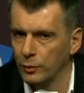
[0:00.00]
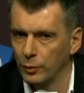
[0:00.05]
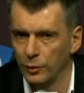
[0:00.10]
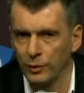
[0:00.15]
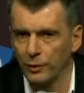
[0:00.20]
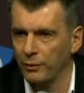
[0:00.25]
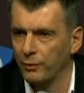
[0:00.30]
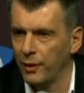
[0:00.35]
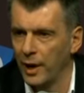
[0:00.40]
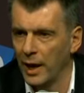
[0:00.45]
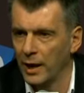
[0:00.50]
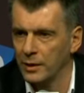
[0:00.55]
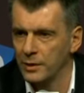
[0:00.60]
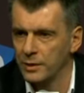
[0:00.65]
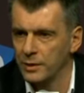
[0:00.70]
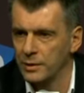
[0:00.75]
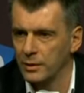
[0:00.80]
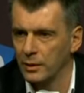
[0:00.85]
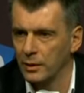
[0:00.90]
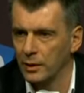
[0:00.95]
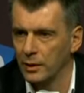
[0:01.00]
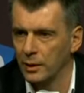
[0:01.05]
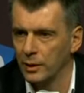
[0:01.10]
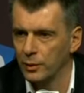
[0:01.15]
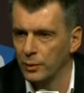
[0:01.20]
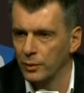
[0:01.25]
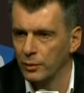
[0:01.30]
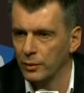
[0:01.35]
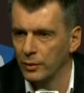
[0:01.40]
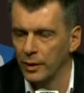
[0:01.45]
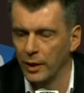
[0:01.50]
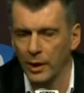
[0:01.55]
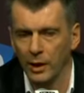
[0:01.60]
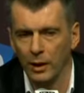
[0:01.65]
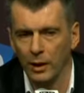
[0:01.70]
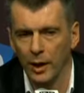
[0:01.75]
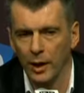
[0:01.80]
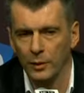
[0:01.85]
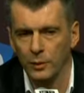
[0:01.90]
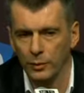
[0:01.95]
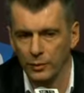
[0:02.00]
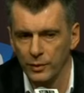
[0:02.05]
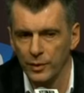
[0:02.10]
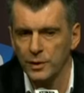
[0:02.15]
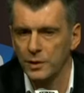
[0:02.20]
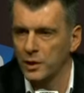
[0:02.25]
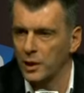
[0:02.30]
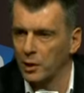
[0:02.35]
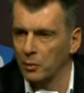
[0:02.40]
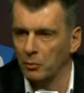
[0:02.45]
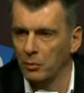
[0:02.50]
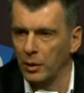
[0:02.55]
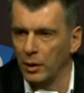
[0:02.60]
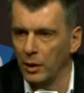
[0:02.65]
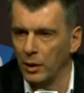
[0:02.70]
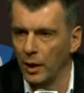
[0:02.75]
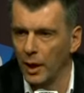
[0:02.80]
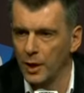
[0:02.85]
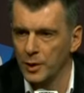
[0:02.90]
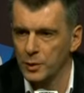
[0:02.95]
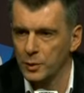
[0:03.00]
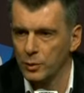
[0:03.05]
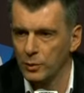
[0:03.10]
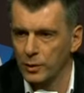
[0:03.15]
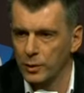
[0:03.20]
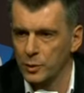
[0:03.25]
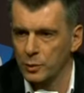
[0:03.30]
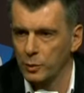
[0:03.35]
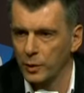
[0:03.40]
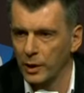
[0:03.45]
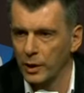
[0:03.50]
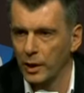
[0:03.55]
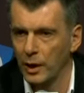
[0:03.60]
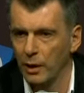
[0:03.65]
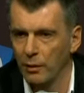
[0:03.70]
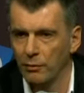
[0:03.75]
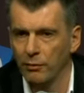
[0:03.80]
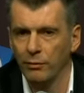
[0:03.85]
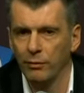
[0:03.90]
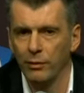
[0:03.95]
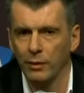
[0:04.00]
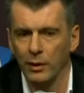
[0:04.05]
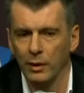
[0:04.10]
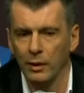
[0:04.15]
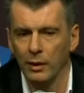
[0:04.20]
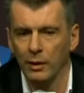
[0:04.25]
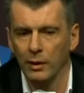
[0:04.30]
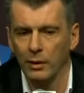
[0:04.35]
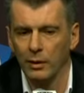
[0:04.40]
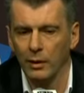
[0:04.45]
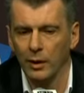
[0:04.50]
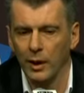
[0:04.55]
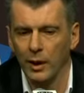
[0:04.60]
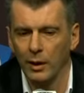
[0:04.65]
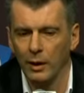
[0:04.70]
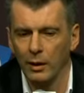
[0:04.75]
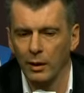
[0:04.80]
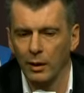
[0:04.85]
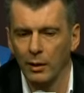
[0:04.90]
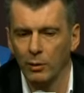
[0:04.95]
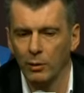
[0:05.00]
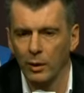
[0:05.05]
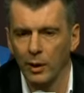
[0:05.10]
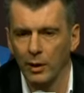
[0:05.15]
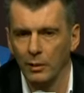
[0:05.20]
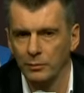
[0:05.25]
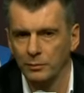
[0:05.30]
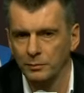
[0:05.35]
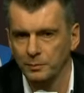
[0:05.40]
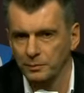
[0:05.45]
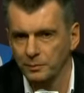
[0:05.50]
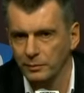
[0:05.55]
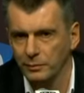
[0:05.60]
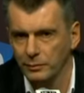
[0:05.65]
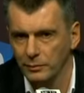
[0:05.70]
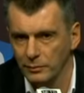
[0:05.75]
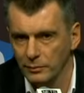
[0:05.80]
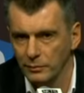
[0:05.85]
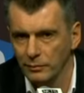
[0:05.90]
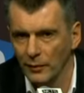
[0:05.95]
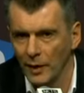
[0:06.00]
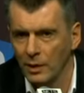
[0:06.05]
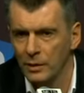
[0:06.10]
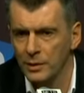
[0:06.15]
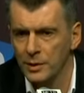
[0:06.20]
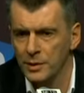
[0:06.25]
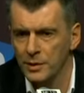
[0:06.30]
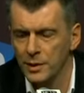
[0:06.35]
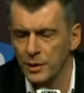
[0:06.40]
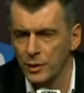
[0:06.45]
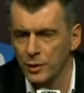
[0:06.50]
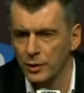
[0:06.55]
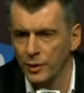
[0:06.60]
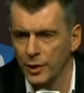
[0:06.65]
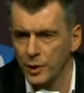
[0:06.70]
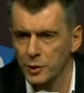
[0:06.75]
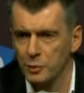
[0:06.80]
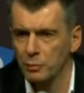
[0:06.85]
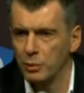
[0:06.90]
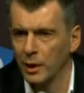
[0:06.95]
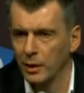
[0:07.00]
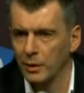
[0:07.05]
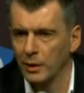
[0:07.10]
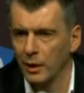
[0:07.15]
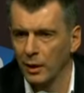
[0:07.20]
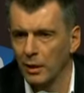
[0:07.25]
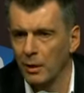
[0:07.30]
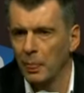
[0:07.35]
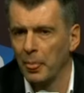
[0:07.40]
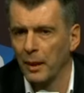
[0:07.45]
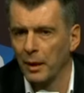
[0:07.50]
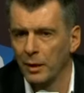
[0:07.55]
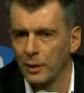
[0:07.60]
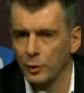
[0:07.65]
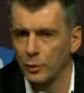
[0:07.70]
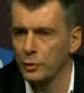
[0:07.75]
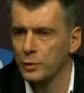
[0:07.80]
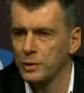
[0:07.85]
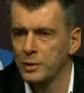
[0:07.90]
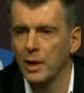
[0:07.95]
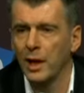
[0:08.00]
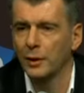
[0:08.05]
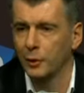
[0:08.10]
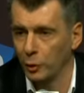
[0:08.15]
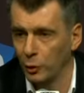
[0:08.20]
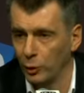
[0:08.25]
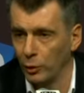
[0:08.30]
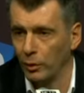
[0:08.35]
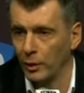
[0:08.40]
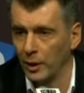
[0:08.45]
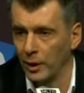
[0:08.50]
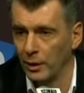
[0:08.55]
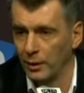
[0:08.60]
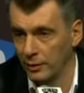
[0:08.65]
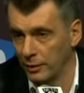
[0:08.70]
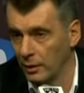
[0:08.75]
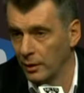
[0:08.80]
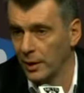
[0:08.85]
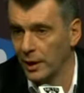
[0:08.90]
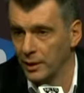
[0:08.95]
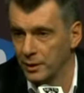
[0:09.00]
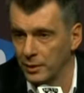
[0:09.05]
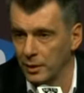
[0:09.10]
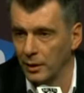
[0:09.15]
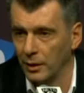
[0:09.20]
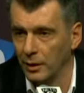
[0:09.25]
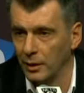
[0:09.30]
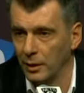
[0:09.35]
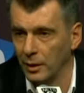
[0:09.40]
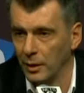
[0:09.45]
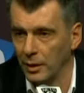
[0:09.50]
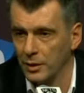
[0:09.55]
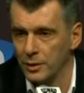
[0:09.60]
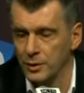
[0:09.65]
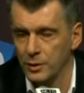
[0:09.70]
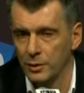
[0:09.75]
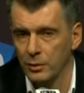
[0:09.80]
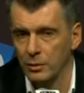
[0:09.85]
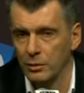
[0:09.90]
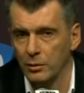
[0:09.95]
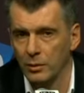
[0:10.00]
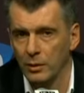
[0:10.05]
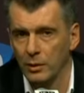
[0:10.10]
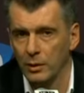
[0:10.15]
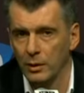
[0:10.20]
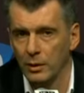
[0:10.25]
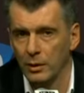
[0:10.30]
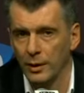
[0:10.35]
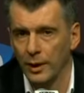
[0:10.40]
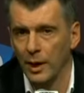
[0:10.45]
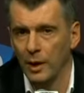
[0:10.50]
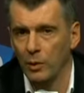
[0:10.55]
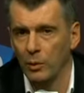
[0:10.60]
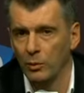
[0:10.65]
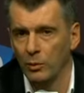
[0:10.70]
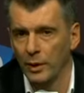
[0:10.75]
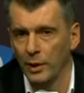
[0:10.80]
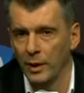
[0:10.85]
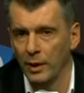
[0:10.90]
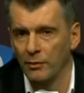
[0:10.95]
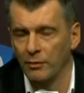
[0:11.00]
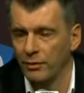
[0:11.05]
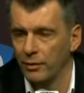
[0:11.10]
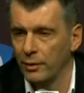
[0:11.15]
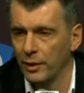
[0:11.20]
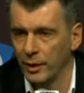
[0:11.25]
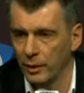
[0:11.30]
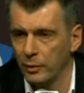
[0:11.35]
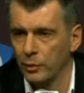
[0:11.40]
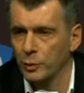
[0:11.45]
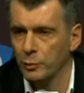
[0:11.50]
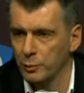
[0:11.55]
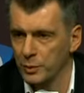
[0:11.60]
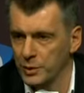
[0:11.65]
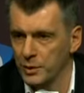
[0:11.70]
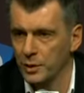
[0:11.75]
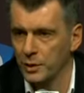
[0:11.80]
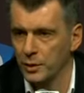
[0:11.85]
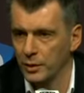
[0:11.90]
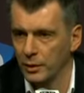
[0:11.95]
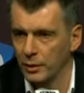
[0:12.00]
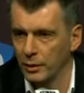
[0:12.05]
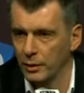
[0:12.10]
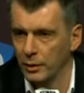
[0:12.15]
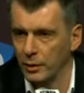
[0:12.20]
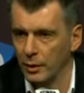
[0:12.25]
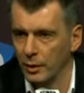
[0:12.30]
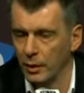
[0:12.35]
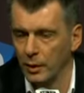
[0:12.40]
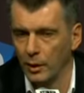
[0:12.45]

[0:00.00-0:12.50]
to the fans, uh, to the like to the team. As soon as we have uh, like our decision, it's better to start early than later. So now we have very good position.